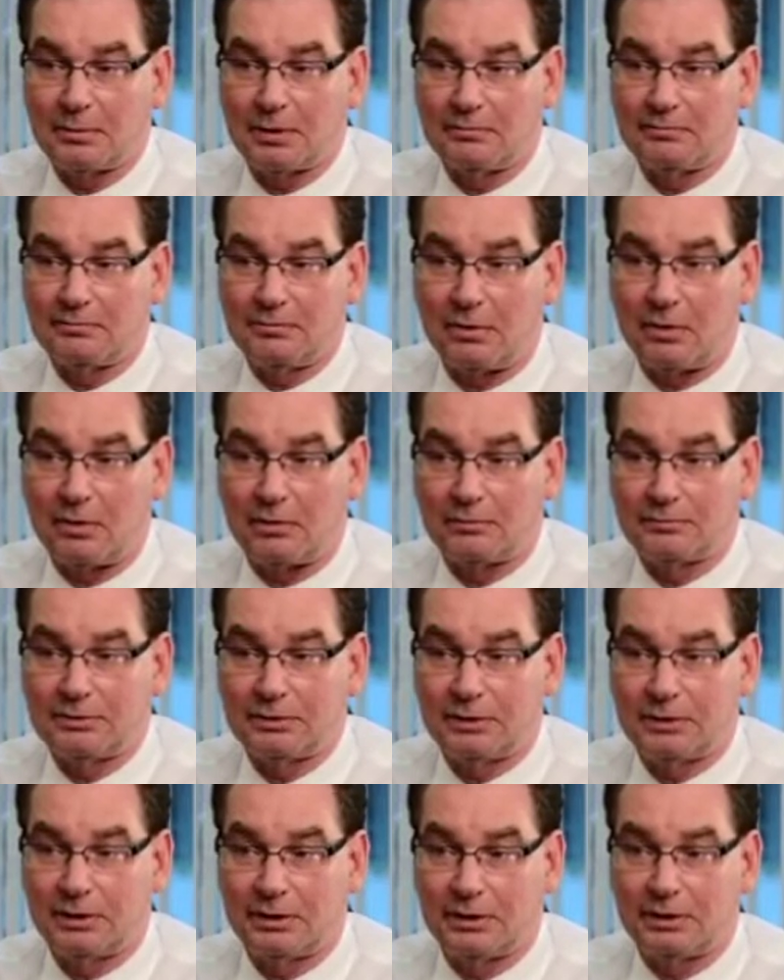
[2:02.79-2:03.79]

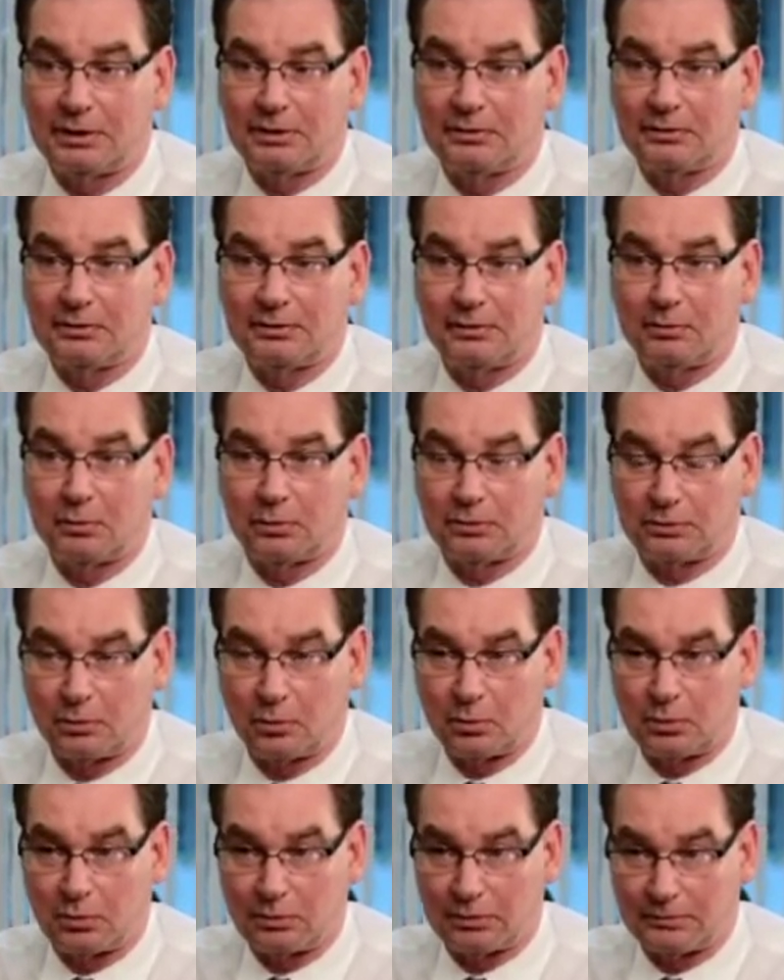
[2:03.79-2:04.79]
involved in the
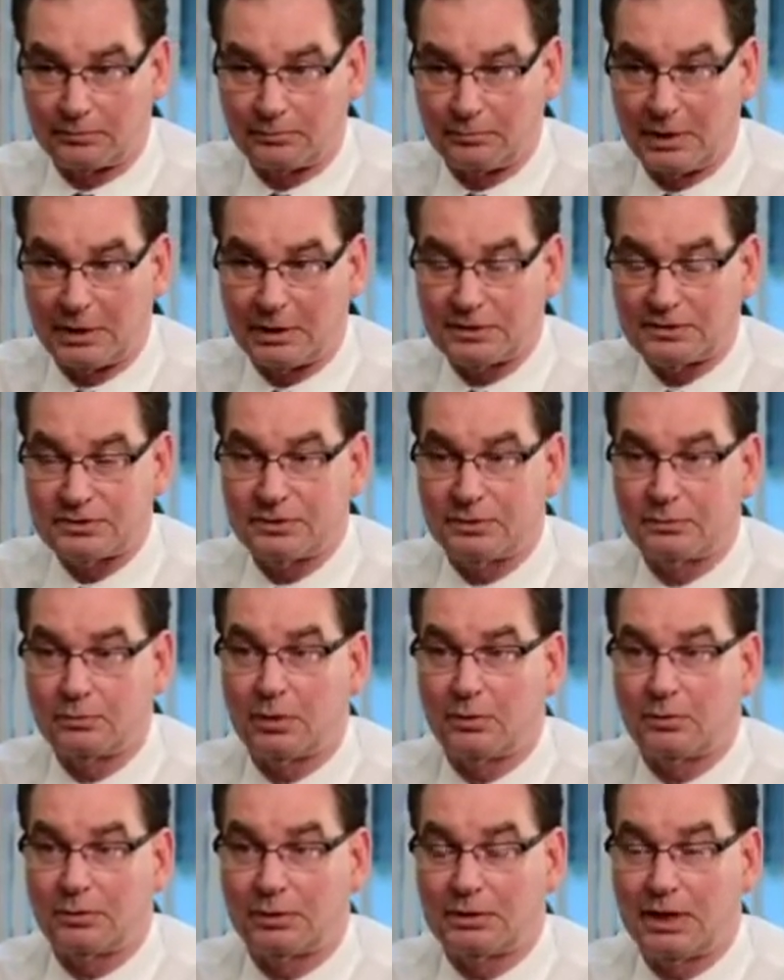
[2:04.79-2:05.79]
world of medicine,
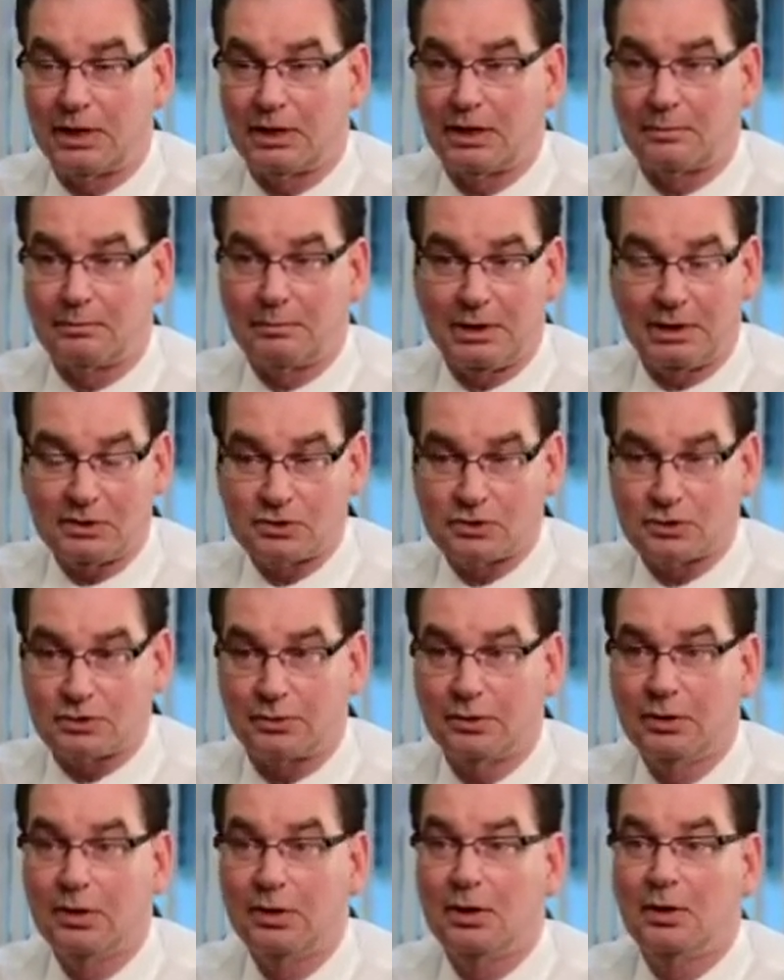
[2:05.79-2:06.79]
where we take a
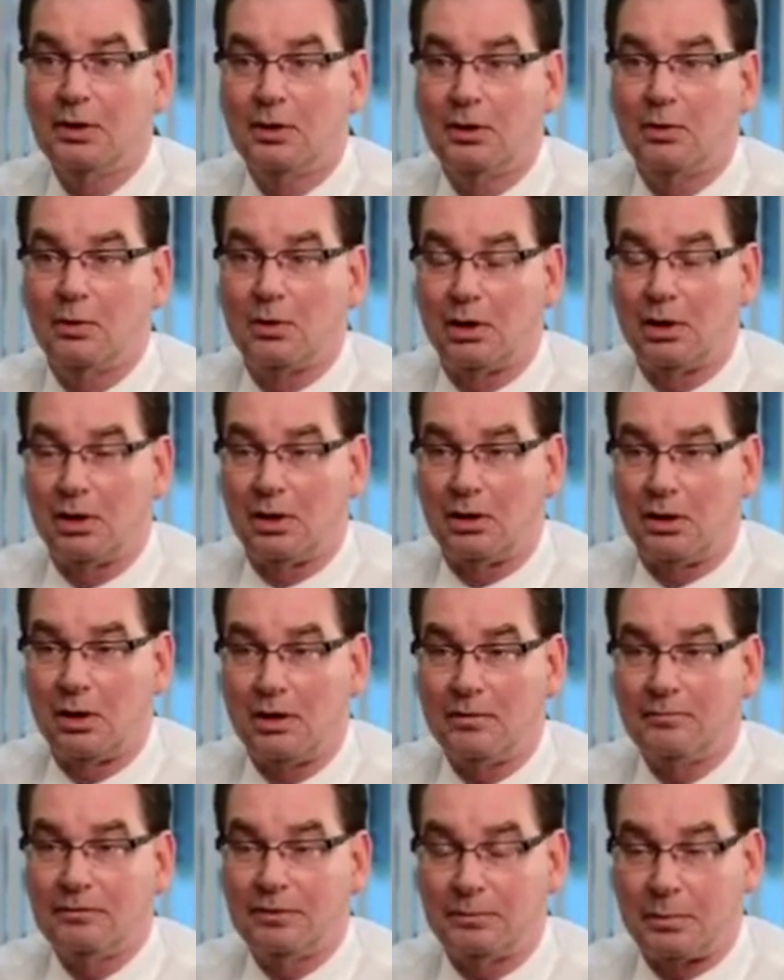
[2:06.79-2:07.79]
picture uh,
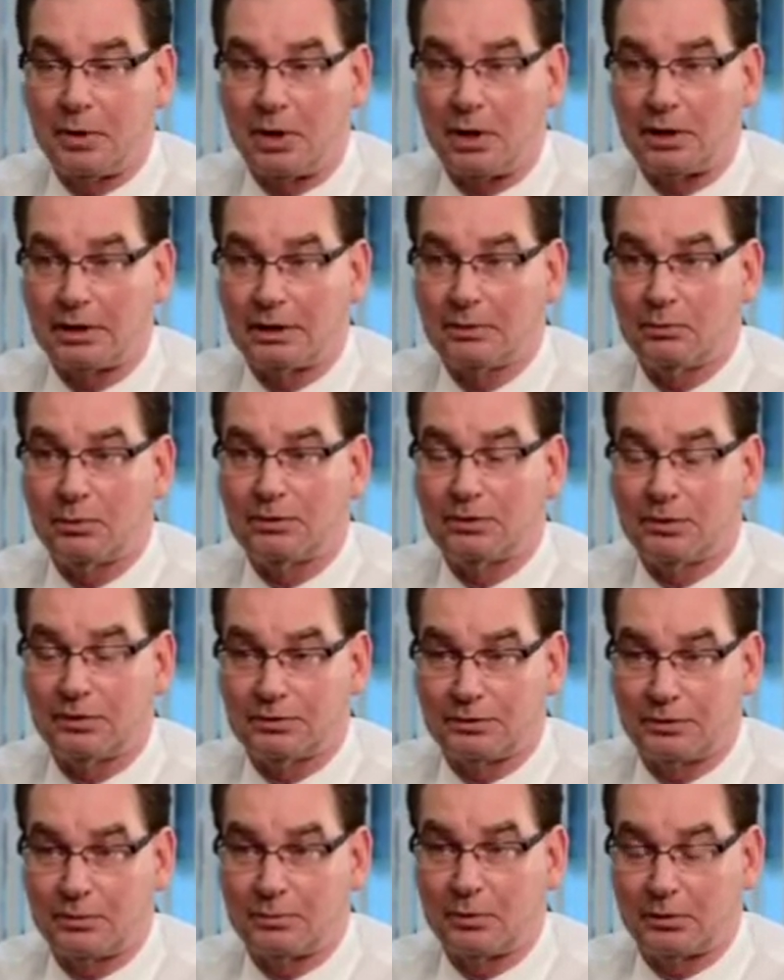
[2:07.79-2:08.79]
of the body with a
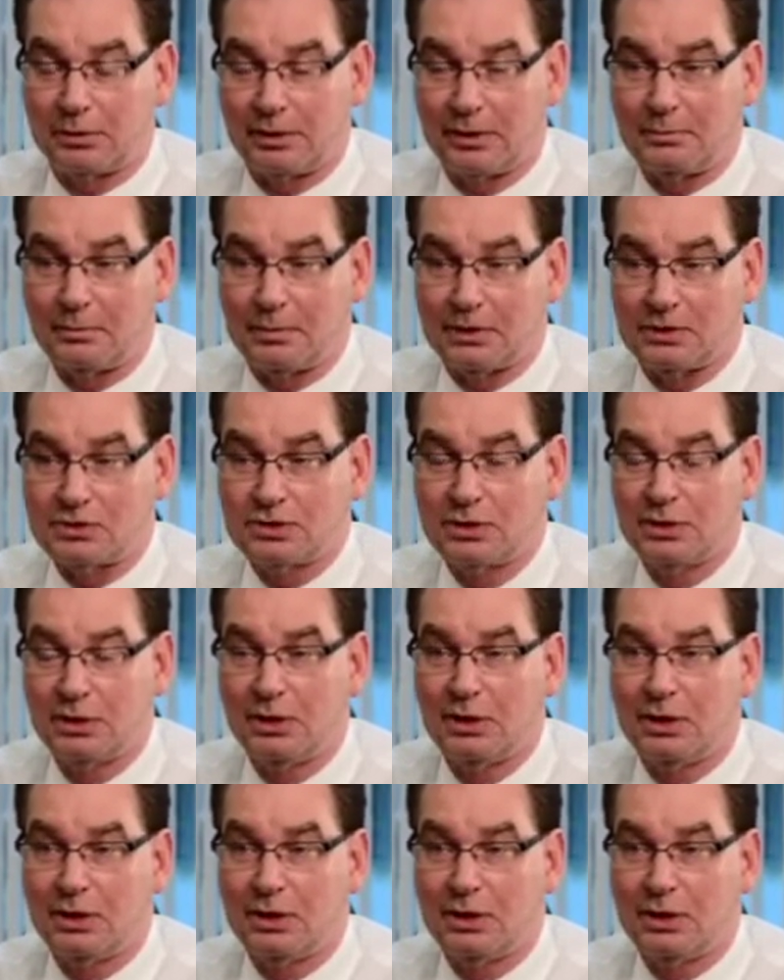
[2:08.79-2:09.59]
thermal image.